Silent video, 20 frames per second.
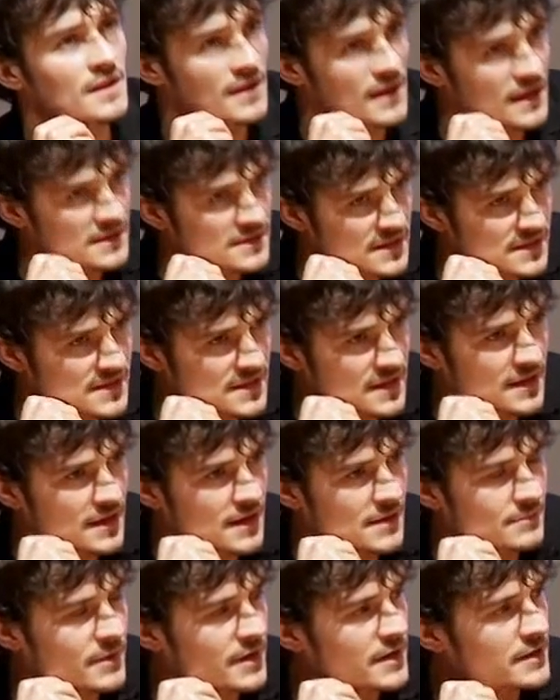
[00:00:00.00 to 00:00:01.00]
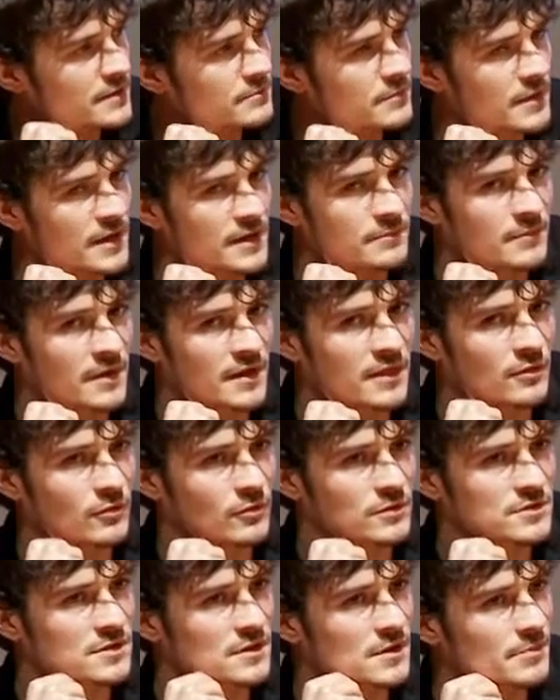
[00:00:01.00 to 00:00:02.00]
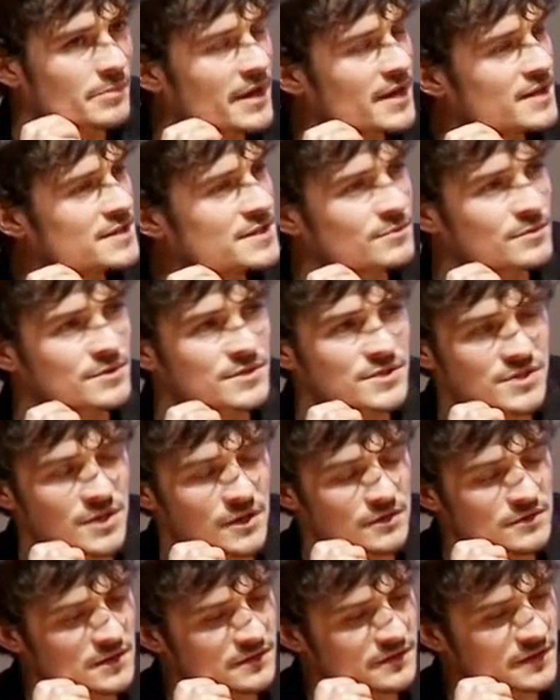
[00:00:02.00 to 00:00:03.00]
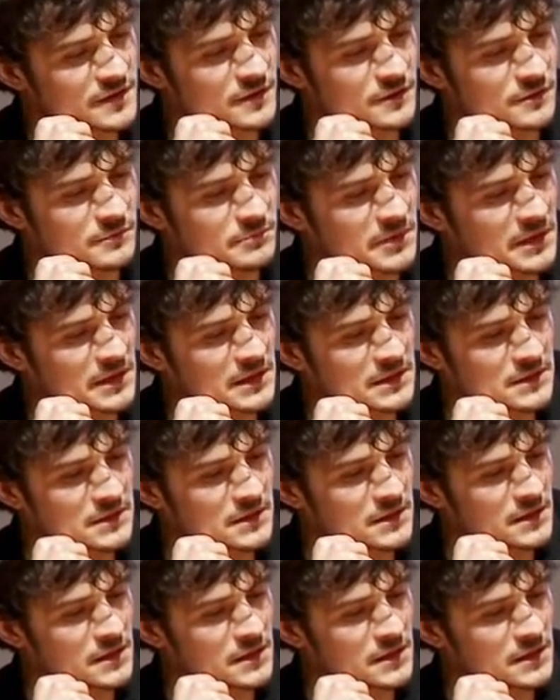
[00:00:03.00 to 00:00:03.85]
as I said, getting my thoughts on the page, it was so difficult, but,